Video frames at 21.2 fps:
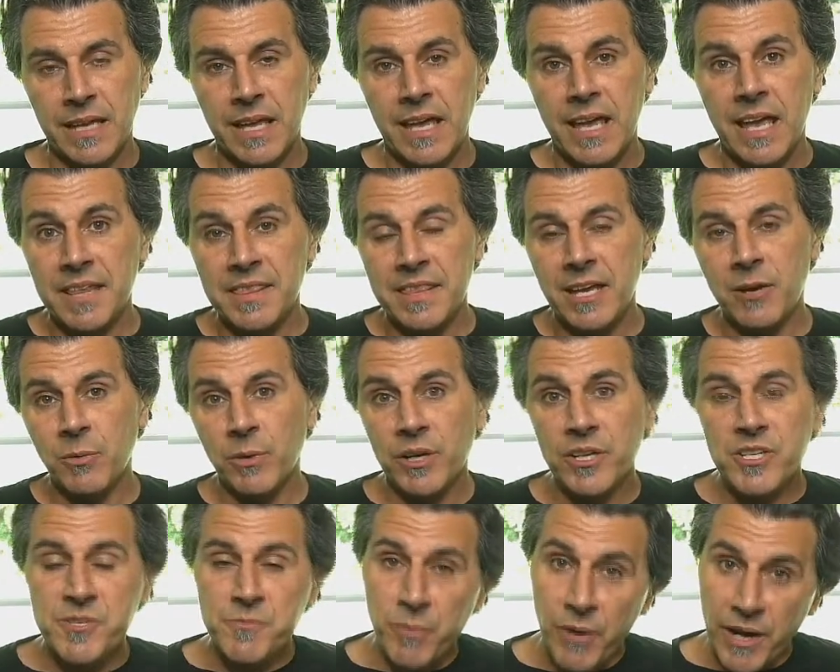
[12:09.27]
And they were
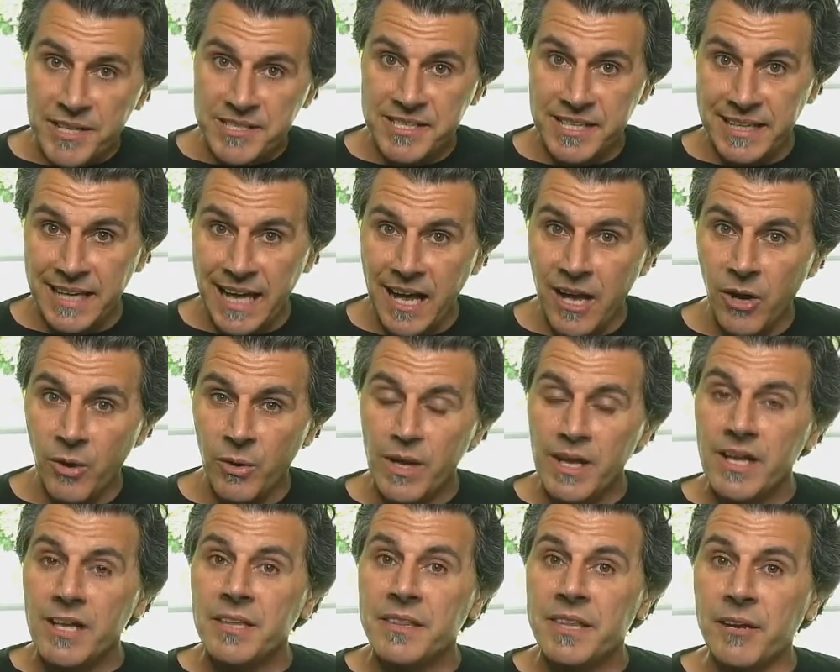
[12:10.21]
expressing how
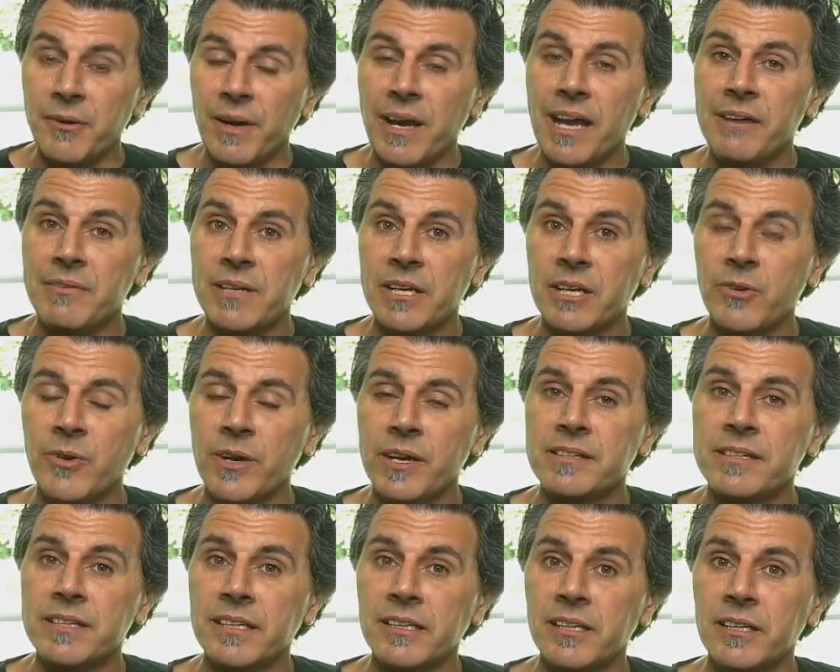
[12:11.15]
they were having a great
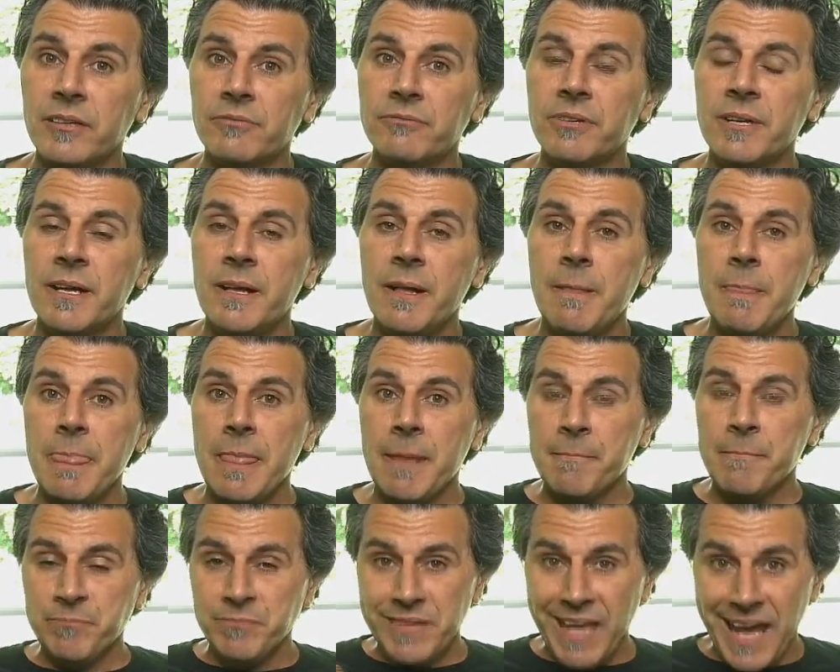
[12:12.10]
deal of
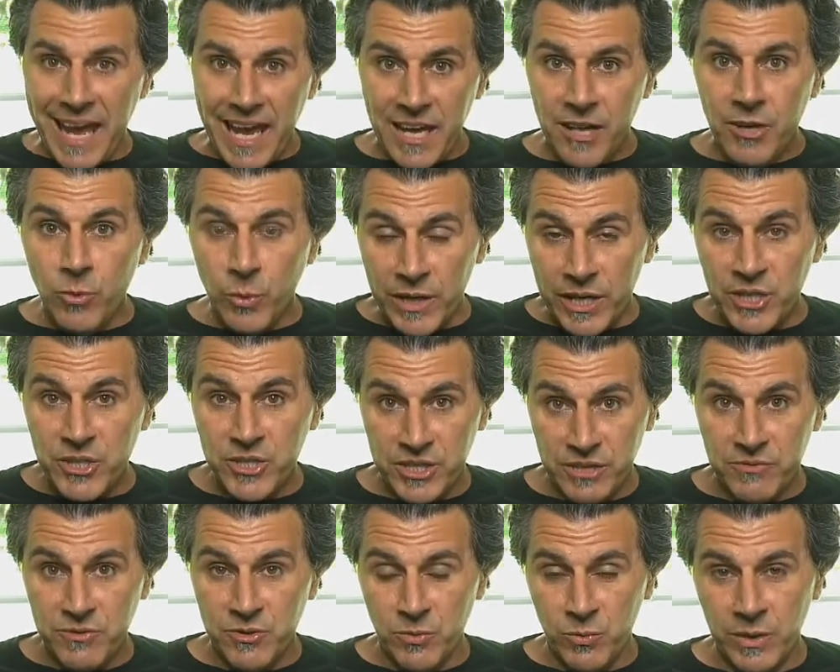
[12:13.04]
anguish,
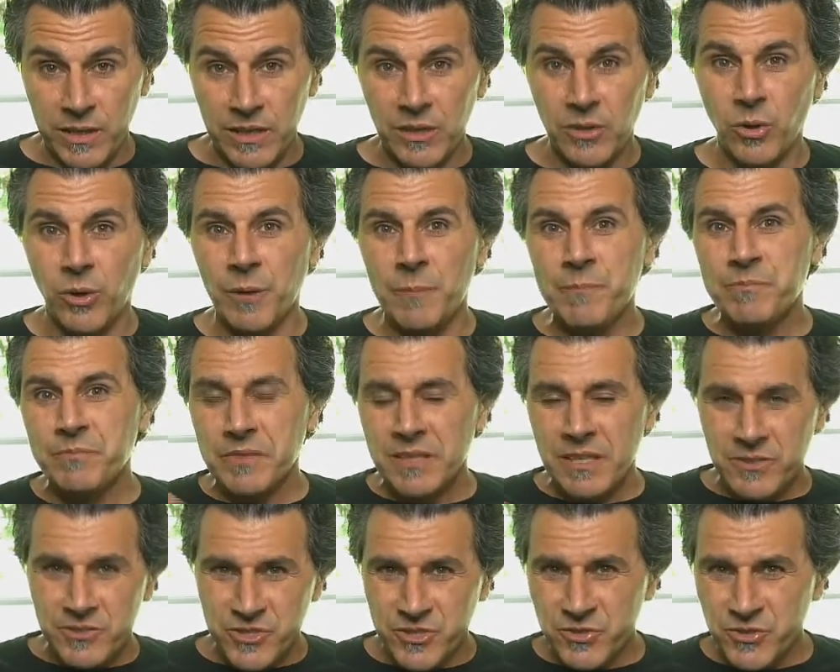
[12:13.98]
if you will, or
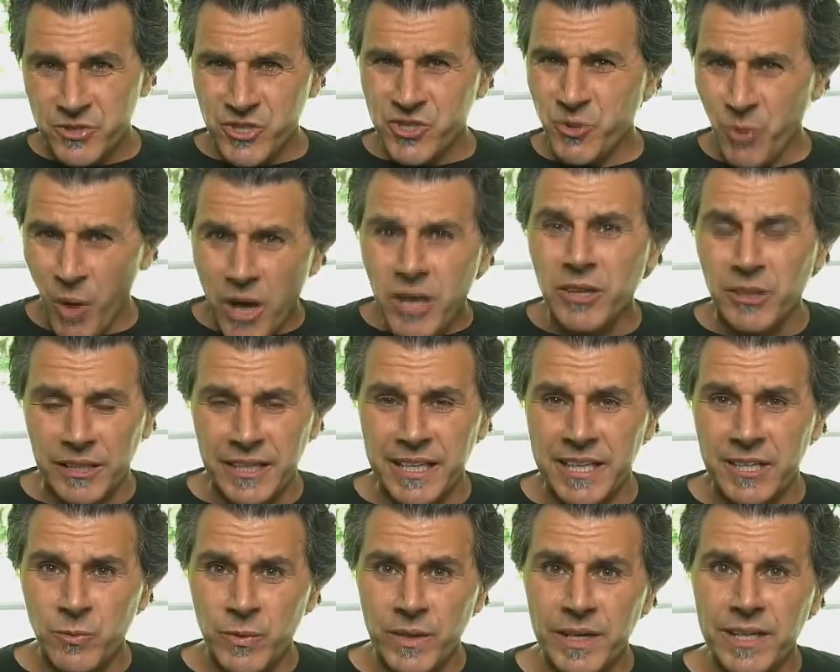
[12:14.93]

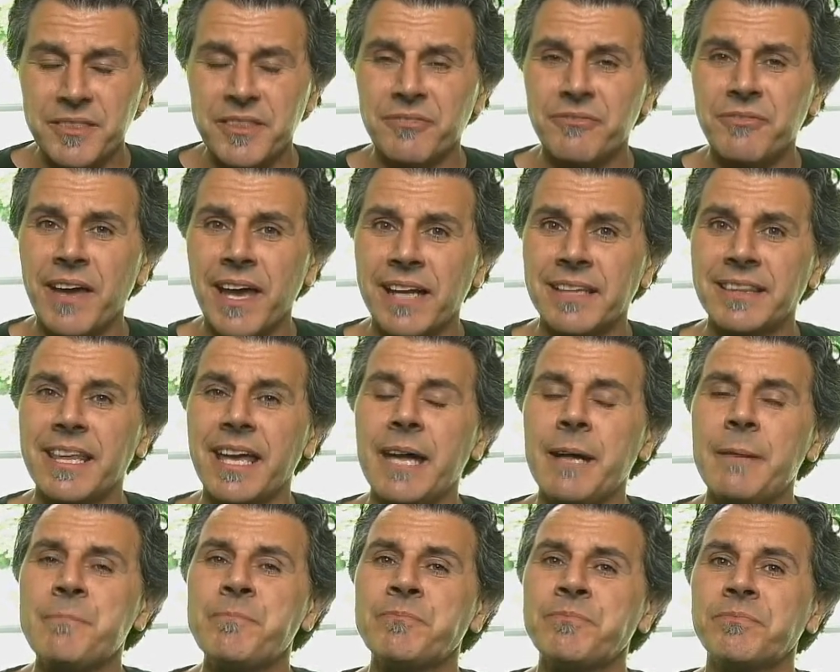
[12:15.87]
struggling with the fact
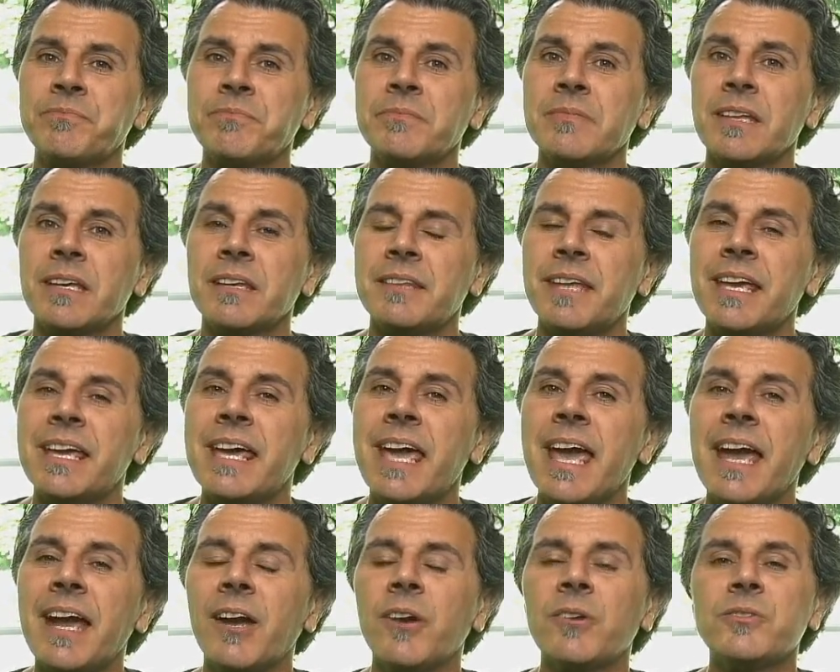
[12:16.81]
that they
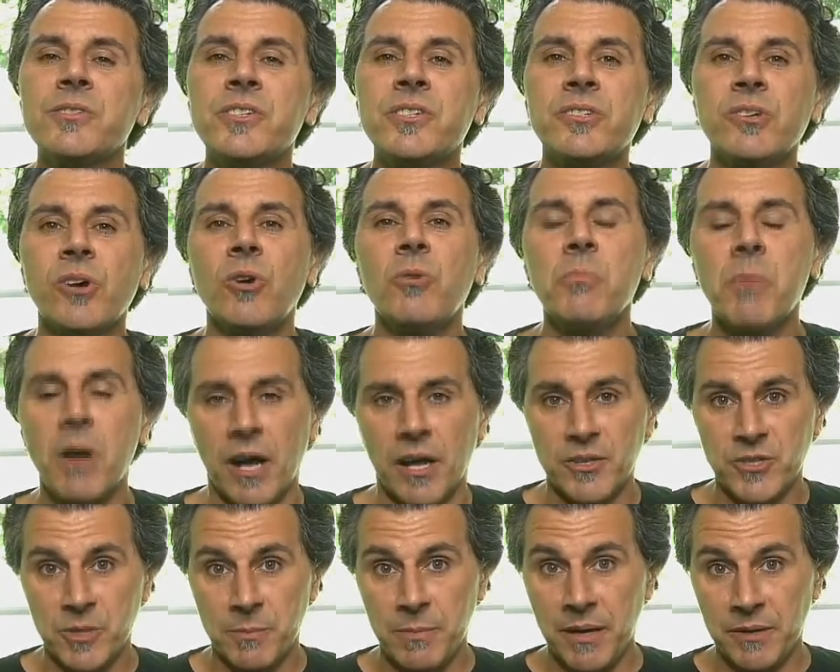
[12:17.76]
cared so
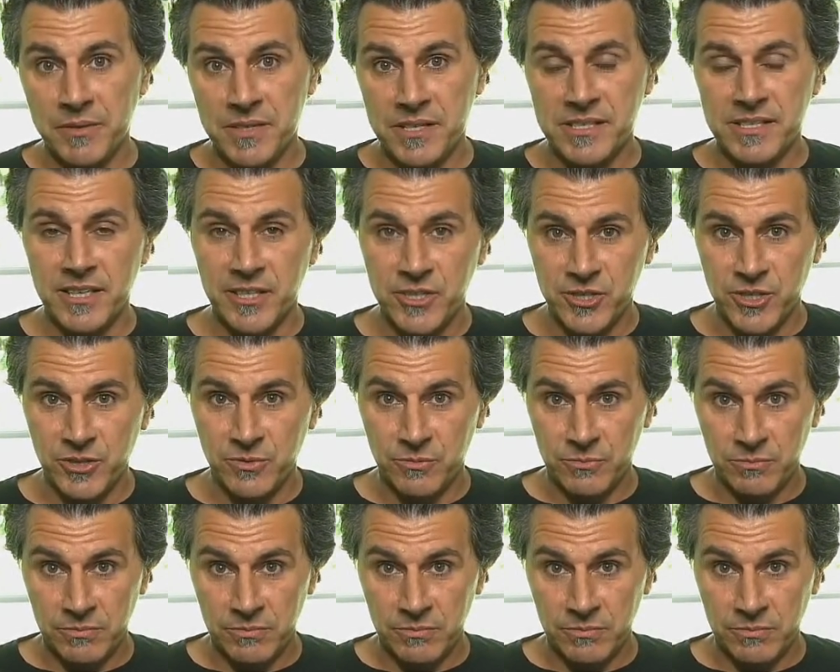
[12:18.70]
much about this issue